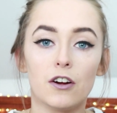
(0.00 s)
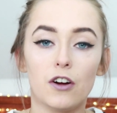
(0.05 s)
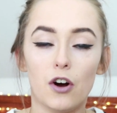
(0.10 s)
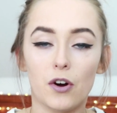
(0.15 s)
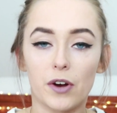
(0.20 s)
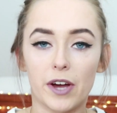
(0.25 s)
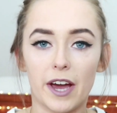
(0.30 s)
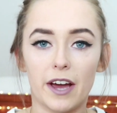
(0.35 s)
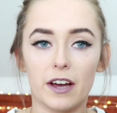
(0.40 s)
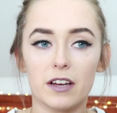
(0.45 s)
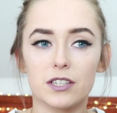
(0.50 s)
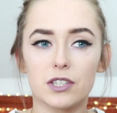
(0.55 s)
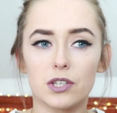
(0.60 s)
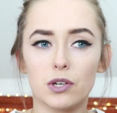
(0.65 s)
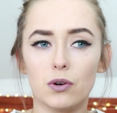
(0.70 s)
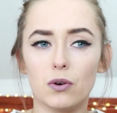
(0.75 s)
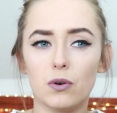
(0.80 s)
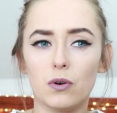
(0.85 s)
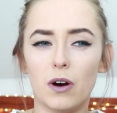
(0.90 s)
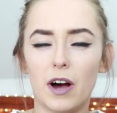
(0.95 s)
Okay,
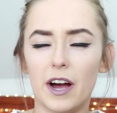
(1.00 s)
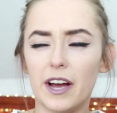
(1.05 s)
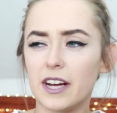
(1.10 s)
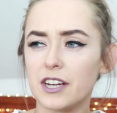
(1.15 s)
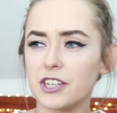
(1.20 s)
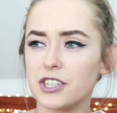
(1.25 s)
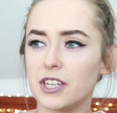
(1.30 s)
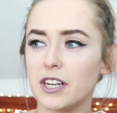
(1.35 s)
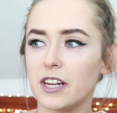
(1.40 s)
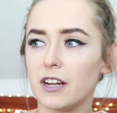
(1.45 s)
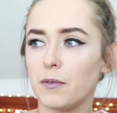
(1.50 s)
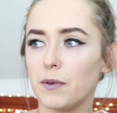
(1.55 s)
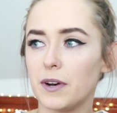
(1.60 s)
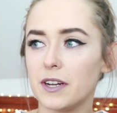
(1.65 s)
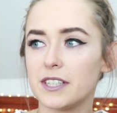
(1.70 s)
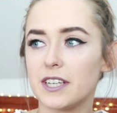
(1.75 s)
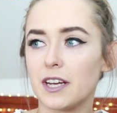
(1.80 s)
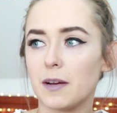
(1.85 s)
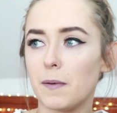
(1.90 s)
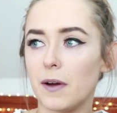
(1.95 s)
so I actually, when
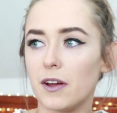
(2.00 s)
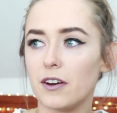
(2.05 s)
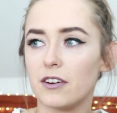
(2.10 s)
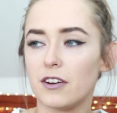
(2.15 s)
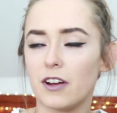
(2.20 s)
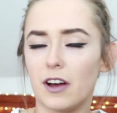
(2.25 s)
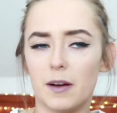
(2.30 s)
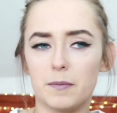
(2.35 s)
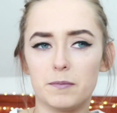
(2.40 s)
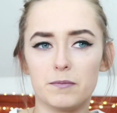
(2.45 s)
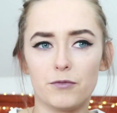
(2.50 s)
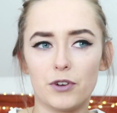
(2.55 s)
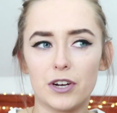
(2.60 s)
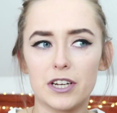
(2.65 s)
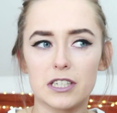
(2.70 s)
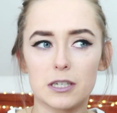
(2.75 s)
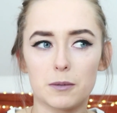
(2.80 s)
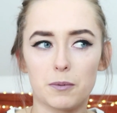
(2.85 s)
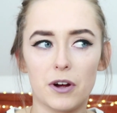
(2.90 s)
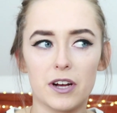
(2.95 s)
I think about it, I'm
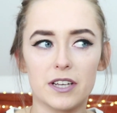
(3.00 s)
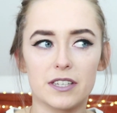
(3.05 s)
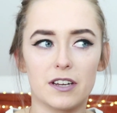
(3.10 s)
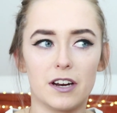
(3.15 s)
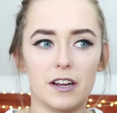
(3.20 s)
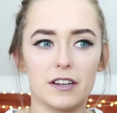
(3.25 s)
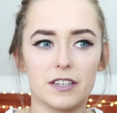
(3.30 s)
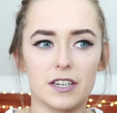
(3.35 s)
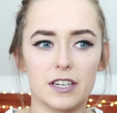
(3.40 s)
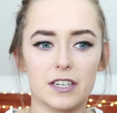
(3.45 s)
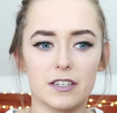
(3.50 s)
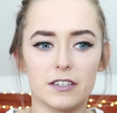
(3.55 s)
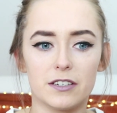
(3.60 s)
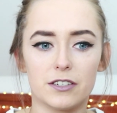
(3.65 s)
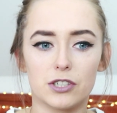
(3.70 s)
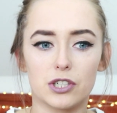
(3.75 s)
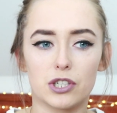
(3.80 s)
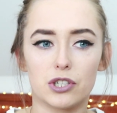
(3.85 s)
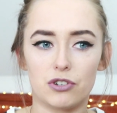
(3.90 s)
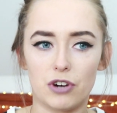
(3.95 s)
really surprised that I
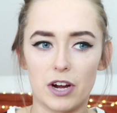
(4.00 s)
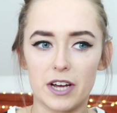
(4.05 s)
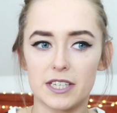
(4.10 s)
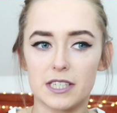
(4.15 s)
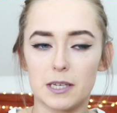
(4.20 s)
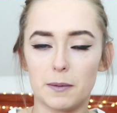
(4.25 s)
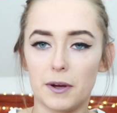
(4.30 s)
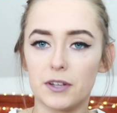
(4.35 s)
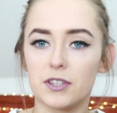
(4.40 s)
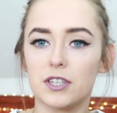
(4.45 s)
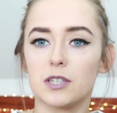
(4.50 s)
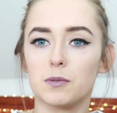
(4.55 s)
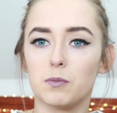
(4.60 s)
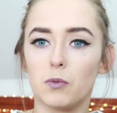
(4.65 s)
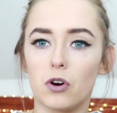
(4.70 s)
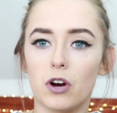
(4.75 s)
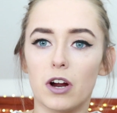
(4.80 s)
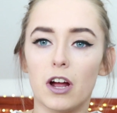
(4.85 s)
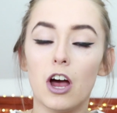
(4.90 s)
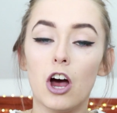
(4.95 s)
didn't stress about this
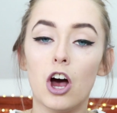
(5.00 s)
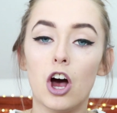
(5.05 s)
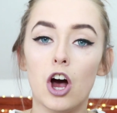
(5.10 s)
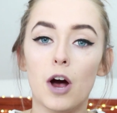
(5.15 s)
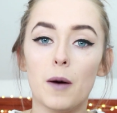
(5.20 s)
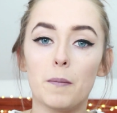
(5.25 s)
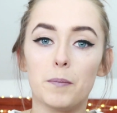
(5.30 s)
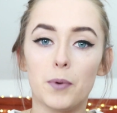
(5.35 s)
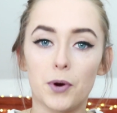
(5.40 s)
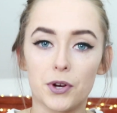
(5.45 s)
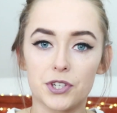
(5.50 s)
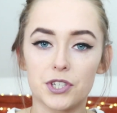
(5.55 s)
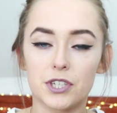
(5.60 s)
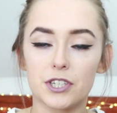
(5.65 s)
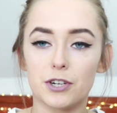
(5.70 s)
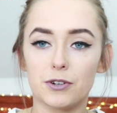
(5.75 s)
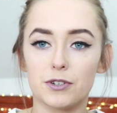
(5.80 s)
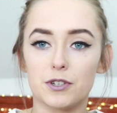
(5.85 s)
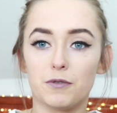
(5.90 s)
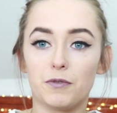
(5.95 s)
more, but
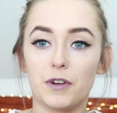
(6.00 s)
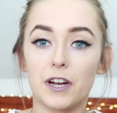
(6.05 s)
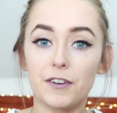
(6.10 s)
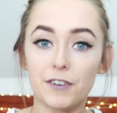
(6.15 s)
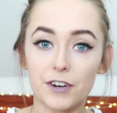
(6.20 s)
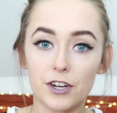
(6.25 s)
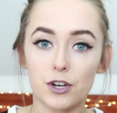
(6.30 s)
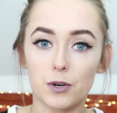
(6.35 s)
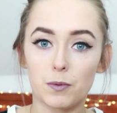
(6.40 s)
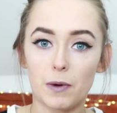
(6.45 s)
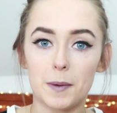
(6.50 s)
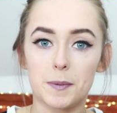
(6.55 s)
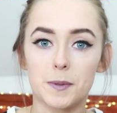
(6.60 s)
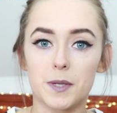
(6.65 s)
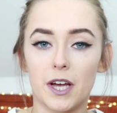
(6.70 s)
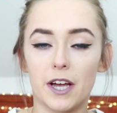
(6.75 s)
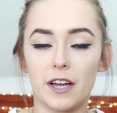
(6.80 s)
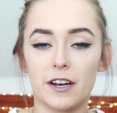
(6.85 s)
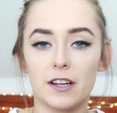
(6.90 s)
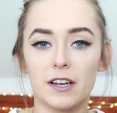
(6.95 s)
there's a really, really good
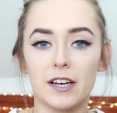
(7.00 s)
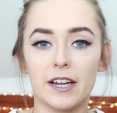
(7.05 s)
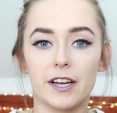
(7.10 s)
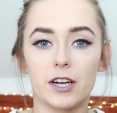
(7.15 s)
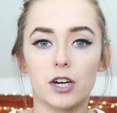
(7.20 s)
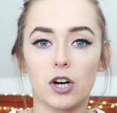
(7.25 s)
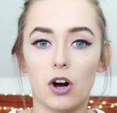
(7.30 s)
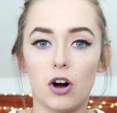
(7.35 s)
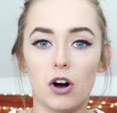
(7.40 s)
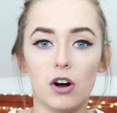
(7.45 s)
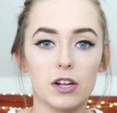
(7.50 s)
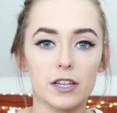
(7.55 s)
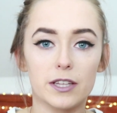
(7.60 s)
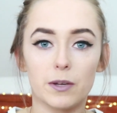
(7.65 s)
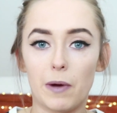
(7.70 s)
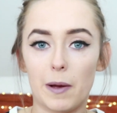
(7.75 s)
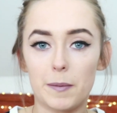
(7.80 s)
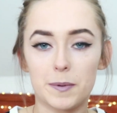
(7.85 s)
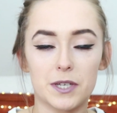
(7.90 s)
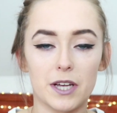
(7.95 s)
website, and I'll link all
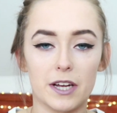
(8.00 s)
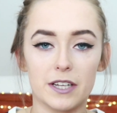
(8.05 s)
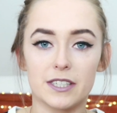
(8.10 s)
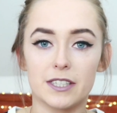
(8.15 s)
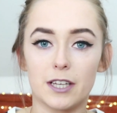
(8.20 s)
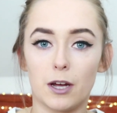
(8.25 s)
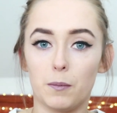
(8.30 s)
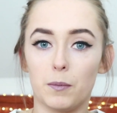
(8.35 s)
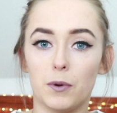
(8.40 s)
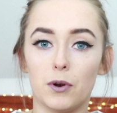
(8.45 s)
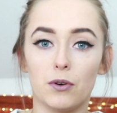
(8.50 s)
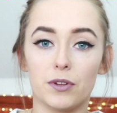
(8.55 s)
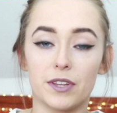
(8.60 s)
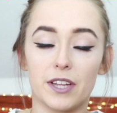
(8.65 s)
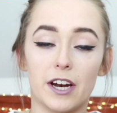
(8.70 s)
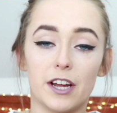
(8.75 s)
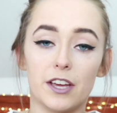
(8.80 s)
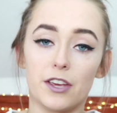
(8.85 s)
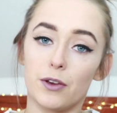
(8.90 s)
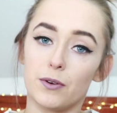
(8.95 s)
the websites down below
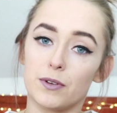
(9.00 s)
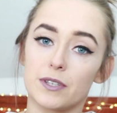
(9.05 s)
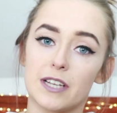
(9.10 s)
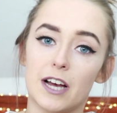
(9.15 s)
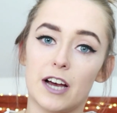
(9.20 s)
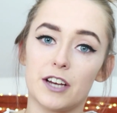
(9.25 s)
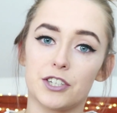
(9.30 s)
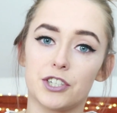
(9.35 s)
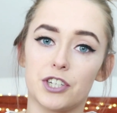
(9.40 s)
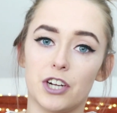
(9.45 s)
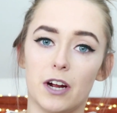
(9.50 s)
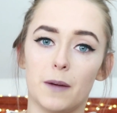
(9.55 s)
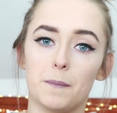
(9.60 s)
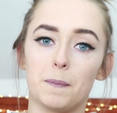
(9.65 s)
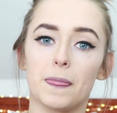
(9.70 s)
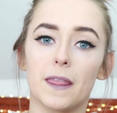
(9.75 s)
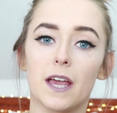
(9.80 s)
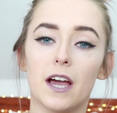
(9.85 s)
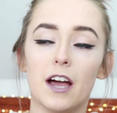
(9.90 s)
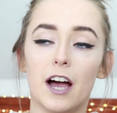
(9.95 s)
that I used last year.
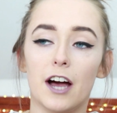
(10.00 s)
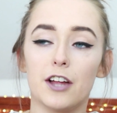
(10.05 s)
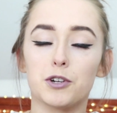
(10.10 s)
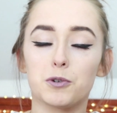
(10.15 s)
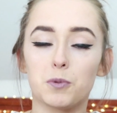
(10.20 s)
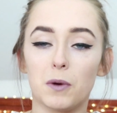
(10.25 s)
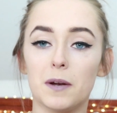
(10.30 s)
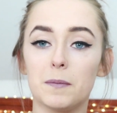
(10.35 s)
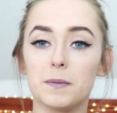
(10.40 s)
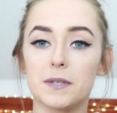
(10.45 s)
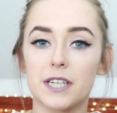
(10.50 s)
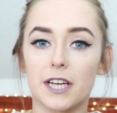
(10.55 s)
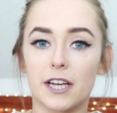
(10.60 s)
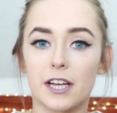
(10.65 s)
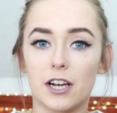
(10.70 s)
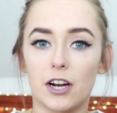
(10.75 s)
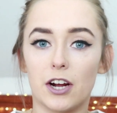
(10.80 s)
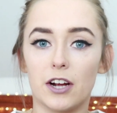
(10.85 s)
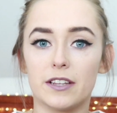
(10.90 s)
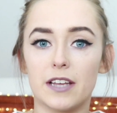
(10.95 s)
And there's one in
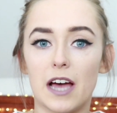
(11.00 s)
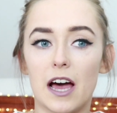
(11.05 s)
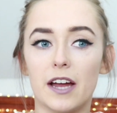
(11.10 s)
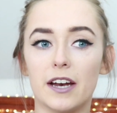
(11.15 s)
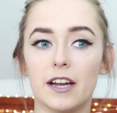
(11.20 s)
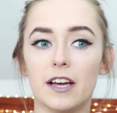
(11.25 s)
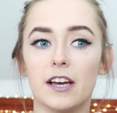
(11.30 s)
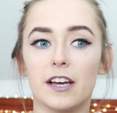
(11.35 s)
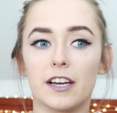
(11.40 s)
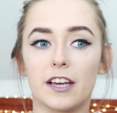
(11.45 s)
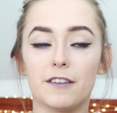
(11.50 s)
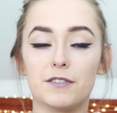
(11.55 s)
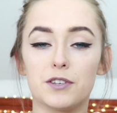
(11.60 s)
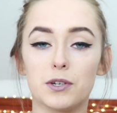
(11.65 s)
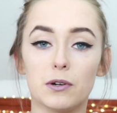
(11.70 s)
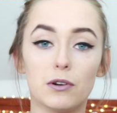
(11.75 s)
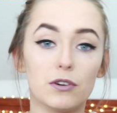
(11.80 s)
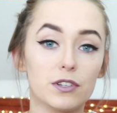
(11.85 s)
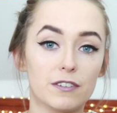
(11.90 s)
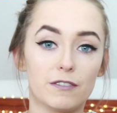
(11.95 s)
particular that gives
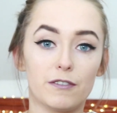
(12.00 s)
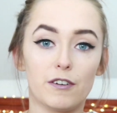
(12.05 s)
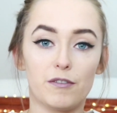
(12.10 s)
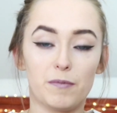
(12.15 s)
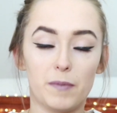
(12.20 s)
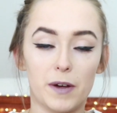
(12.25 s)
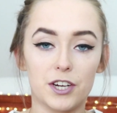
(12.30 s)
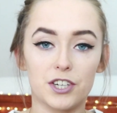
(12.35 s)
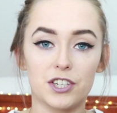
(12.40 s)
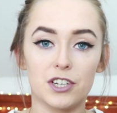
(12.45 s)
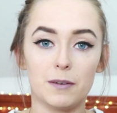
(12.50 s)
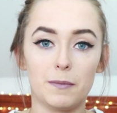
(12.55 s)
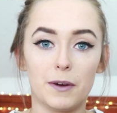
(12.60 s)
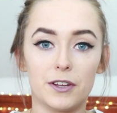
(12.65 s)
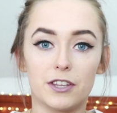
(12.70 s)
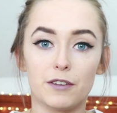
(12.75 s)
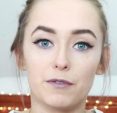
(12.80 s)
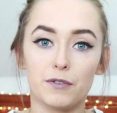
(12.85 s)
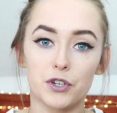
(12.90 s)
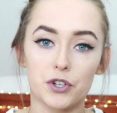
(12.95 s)
you loads of information
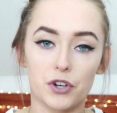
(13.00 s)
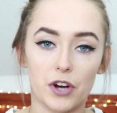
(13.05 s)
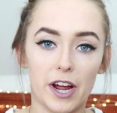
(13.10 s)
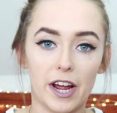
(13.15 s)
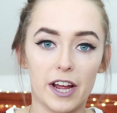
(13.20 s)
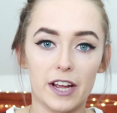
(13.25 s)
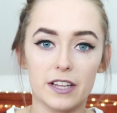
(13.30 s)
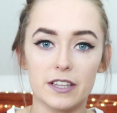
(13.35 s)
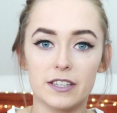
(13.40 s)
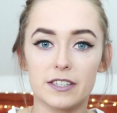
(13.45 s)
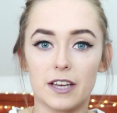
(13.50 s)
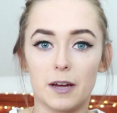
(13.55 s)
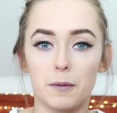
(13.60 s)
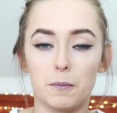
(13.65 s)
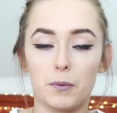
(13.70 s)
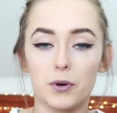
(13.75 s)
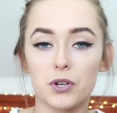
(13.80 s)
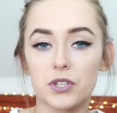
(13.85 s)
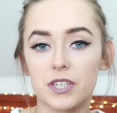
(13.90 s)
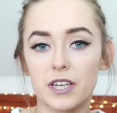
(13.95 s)
about different trains
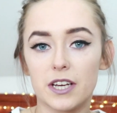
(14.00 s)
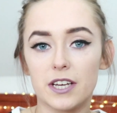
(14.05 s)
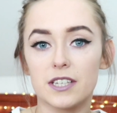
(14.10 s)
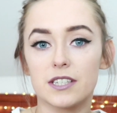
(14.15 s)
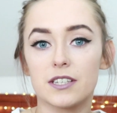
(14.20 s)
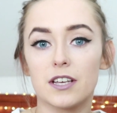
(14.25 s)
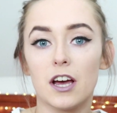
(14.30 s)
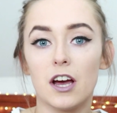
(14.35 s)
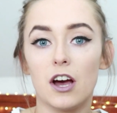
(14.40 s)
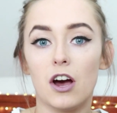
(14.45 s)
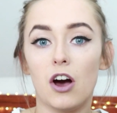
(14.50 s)
and buses